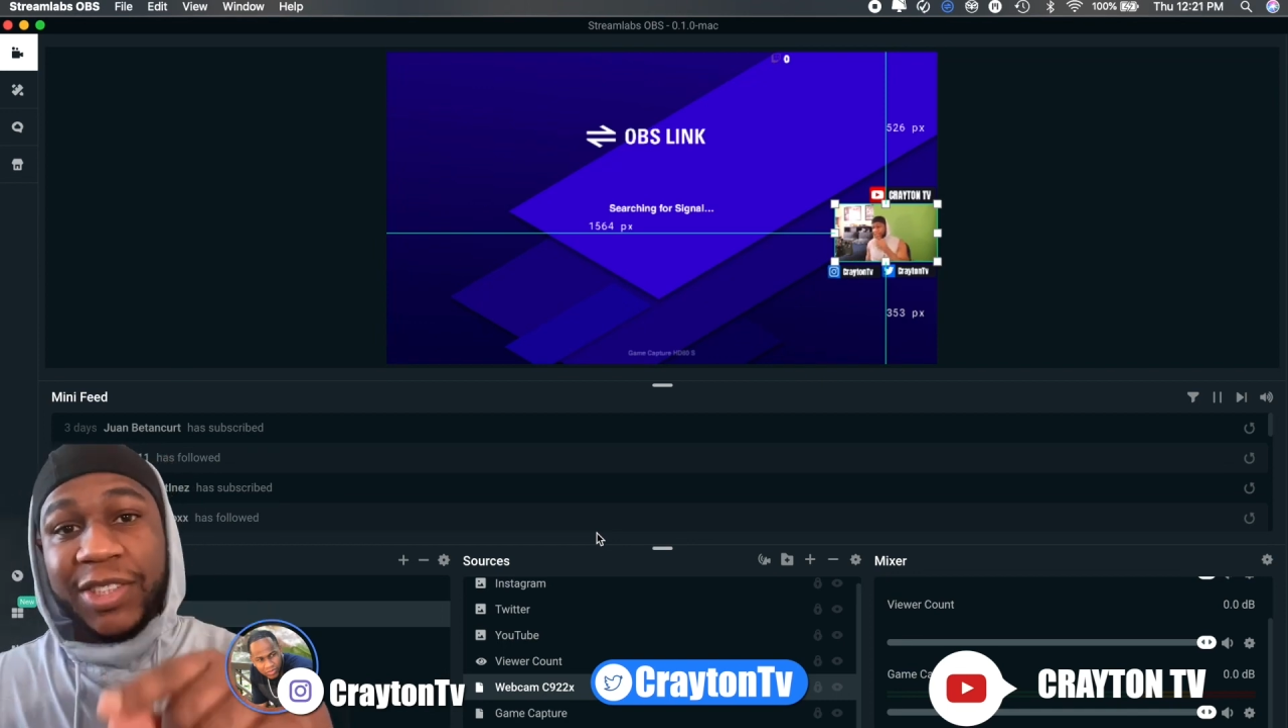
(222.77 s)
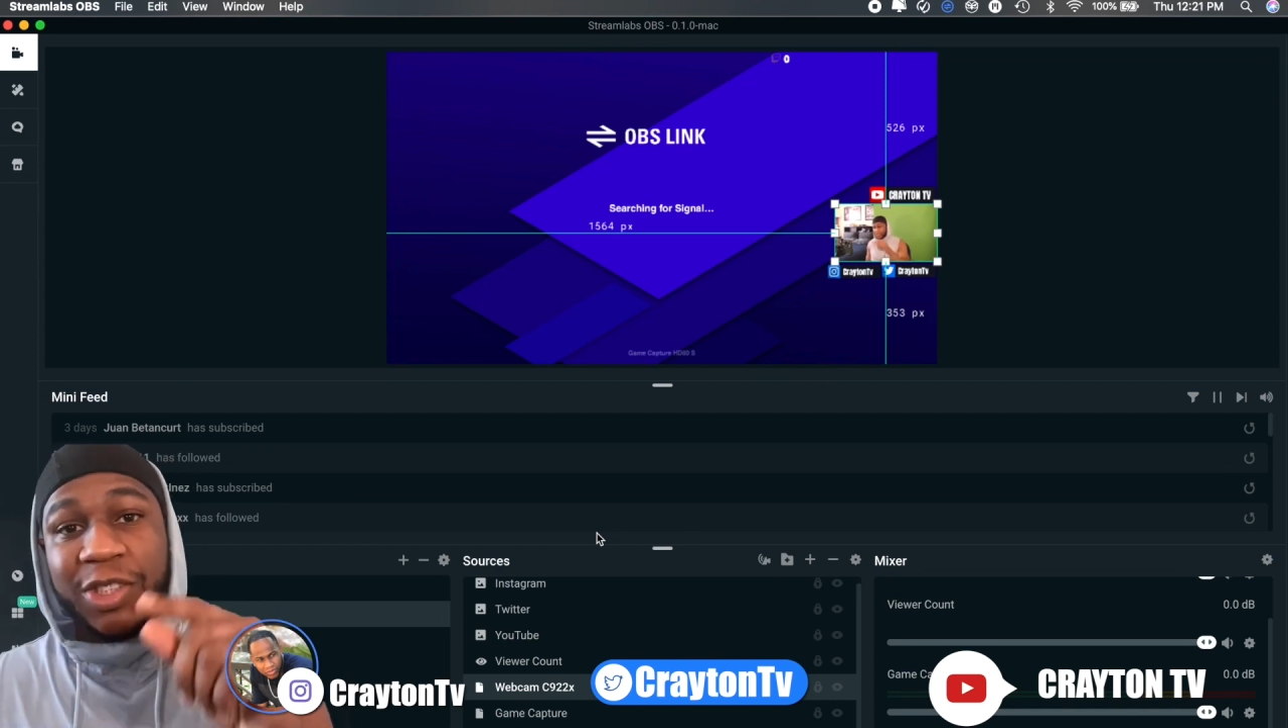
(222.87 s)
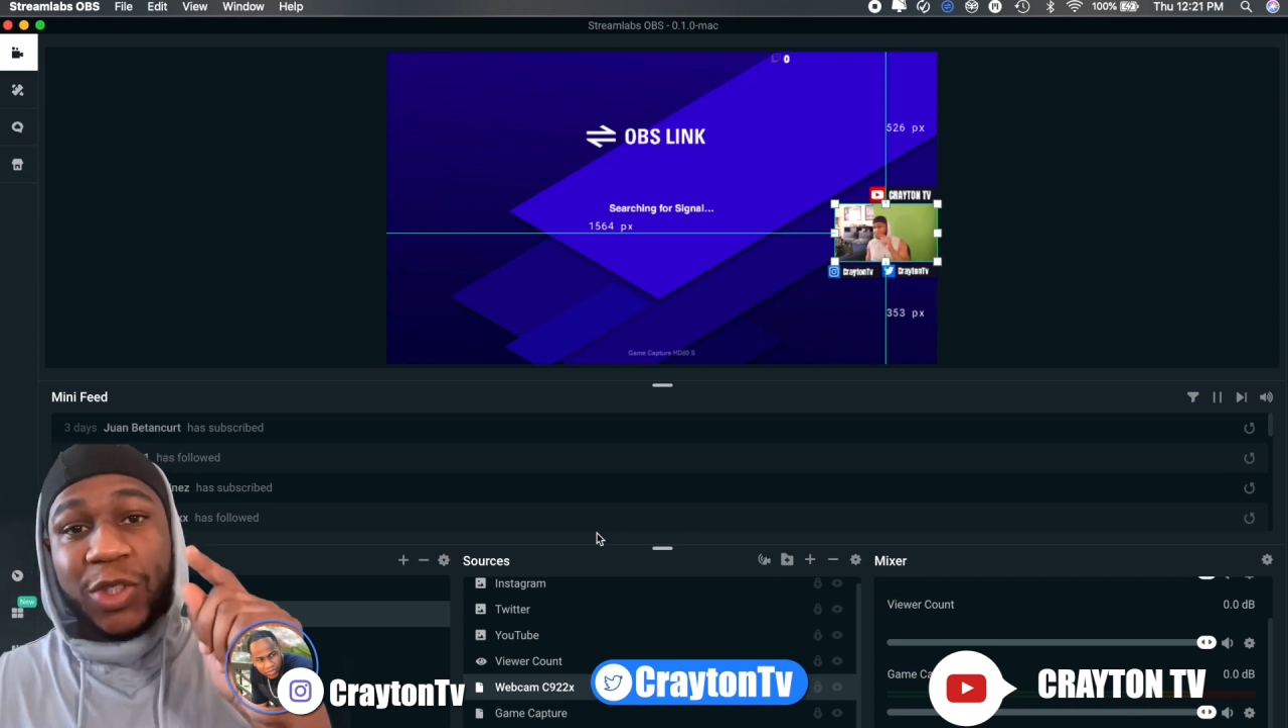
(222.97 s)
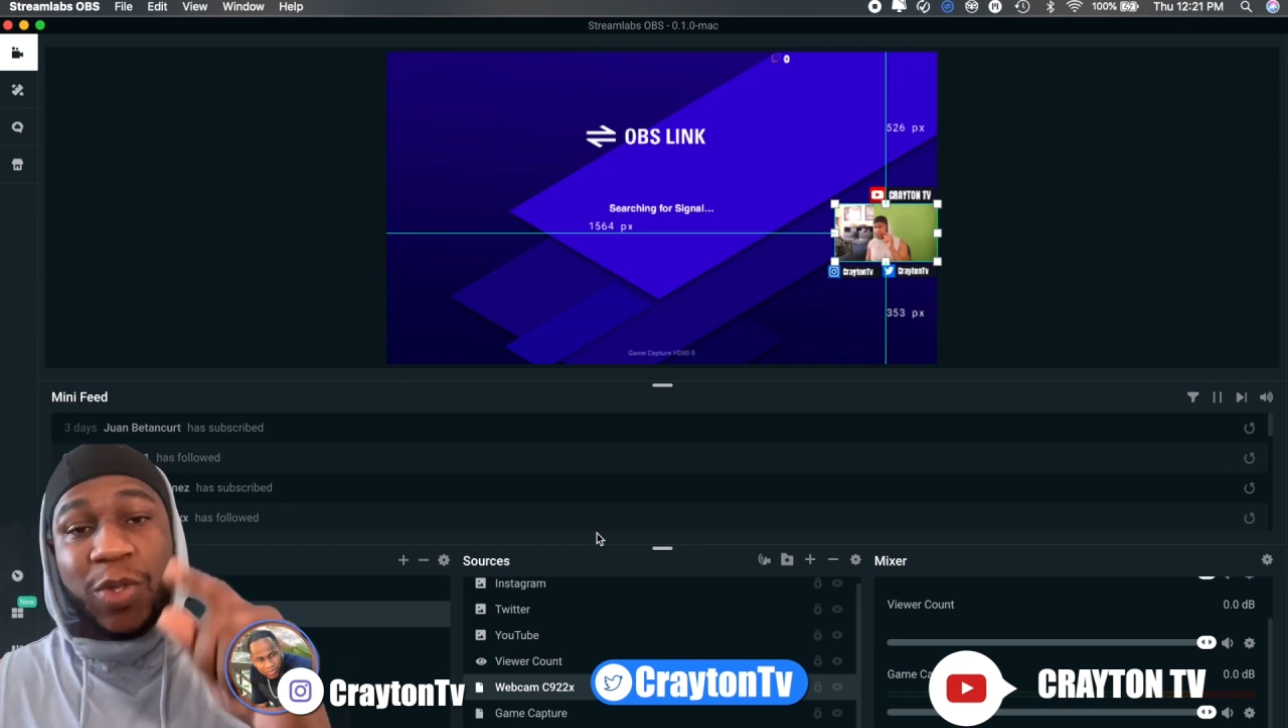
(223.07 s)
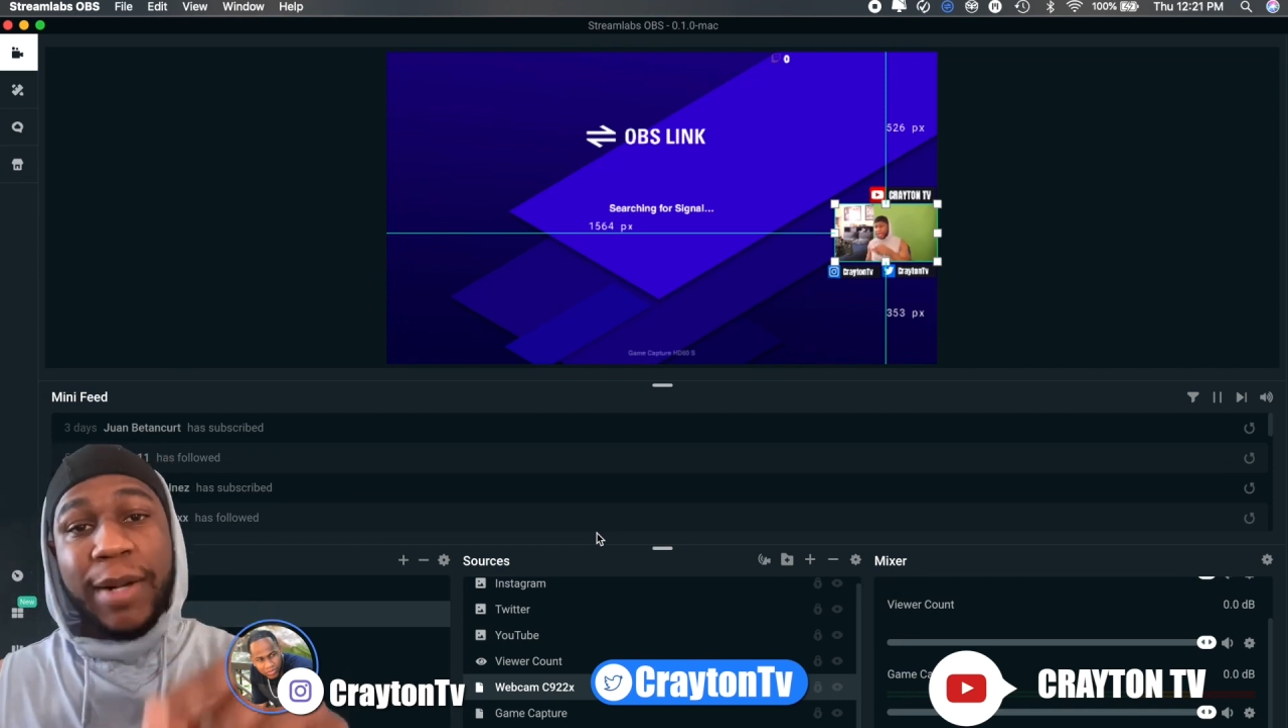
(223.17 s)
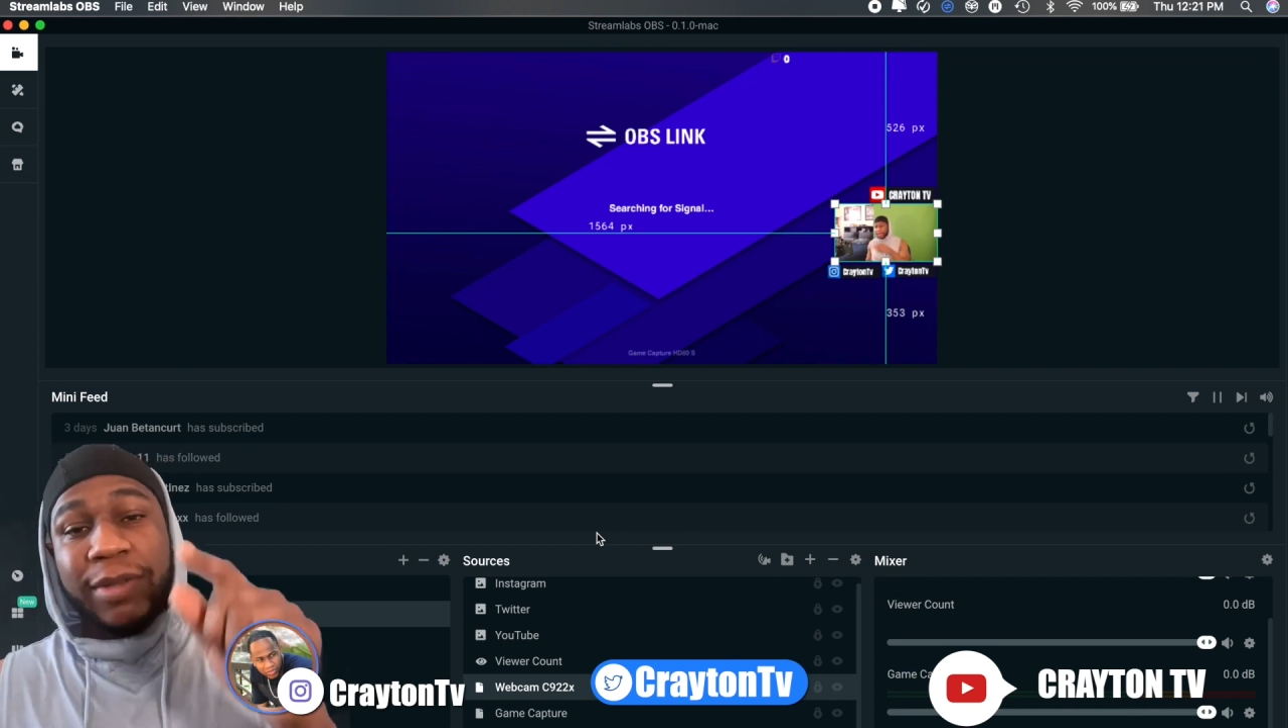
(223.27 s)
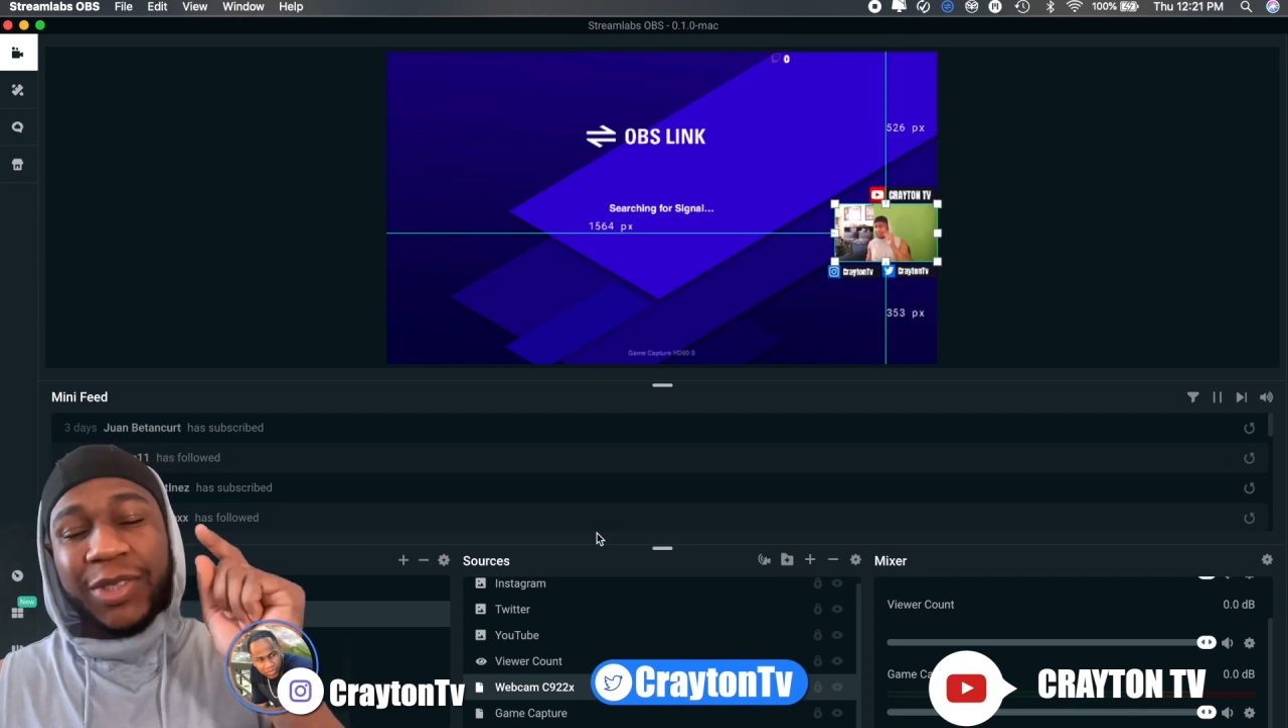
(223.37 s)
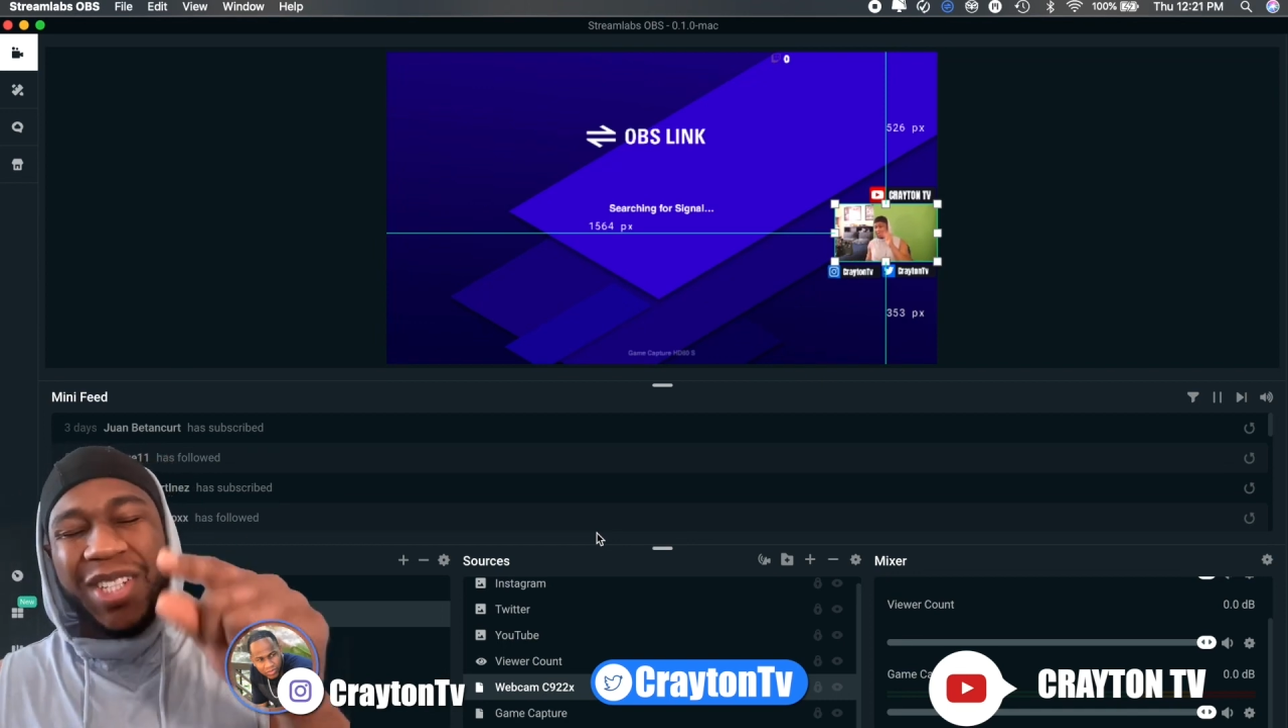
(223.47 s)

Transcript: subscribers.